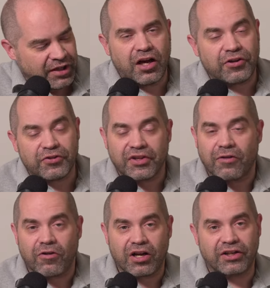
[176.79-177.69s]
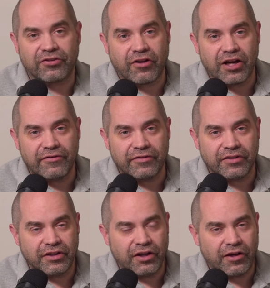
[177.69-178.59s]
I'll use that Rocket drive
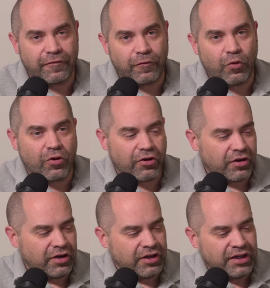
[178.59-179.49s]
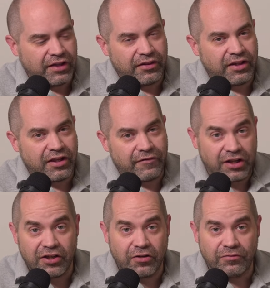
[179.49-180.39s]
uh, for the
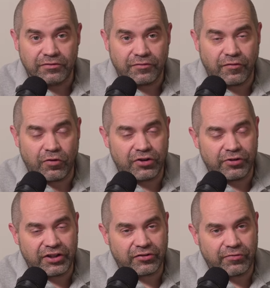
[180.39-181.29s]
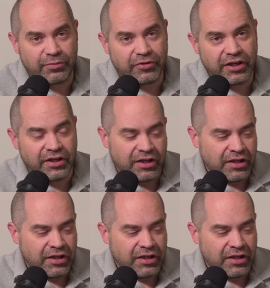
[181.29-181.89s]
video for doing instant replay.